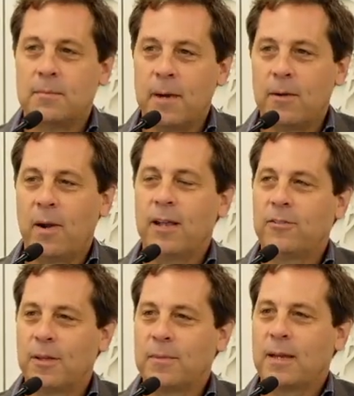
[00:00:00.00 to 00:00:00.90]
My
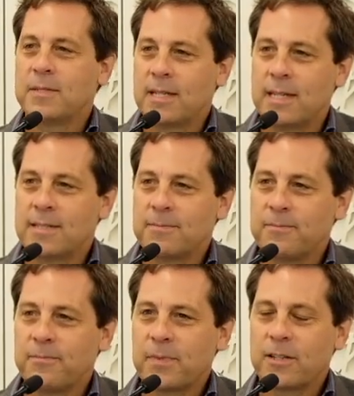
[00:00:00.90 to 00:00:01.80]
wife sometimes says,
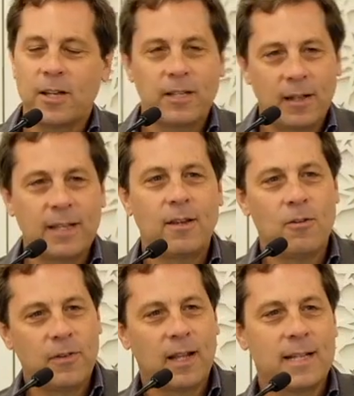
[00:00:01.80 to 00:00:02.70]
Chuck, you like the
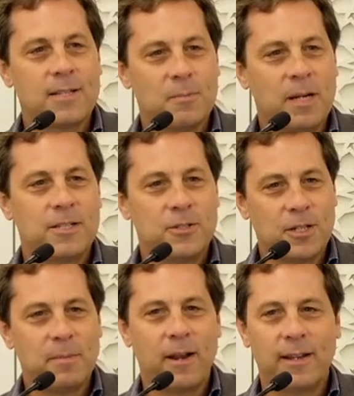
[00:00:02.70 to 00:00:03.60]
ophiolite so much you
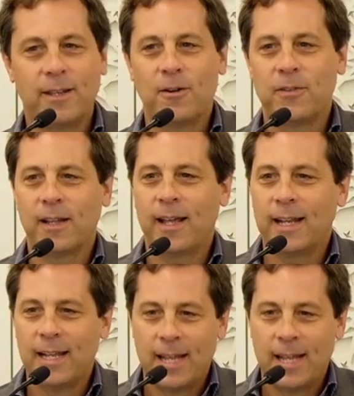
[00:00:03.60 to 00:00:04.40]
should have married the ophiolite.